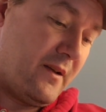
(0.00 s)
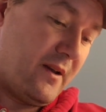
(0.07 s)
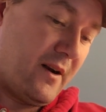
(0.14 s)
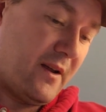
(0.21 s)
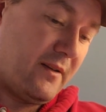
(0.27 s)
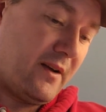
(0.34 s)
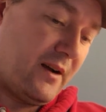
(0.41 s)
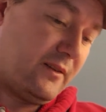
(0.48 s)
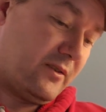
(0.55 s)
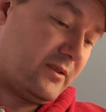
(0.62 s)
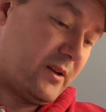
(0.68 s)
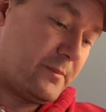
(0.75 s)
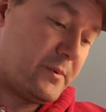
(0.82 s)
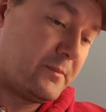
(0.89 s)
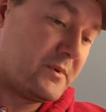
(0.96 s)
and I
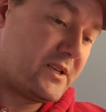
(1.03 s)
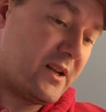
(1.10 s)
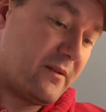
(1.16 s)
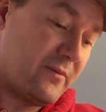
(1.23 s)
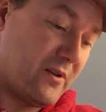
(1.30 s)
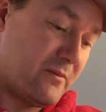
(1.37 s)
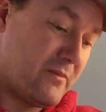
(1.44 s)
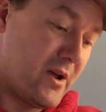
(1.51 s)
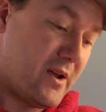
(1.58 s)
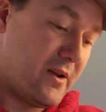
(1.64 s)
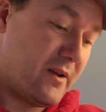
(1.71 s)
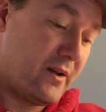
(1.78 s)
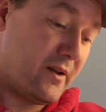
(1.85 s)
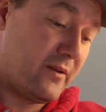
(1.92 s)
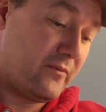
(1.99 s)
looked up some stuff on
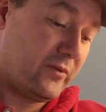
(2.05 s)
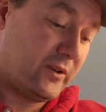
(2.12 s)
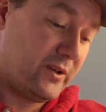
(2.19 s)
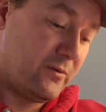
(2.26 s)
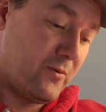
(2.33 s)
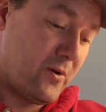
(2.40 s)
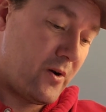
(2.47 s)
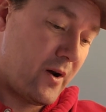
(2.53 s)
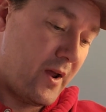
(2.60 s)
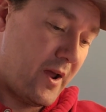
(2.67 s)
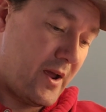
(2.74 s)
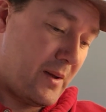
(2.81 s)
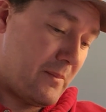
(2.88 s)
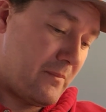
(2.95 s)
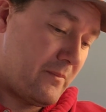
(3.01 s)
my Fleet One
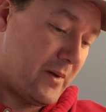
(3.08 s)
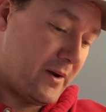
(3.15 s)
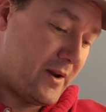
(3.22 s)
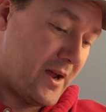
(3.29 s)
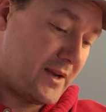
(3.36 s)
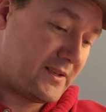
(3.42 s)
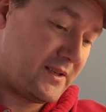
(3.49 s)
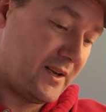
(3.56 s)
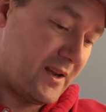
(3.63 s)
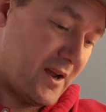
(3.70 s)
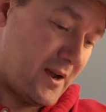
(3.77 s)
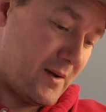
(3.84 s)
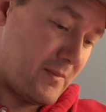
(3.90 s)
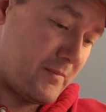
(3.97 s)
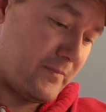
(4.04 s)
app, my NASTIC
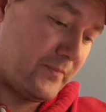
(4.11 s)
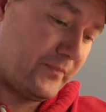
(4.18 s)
app,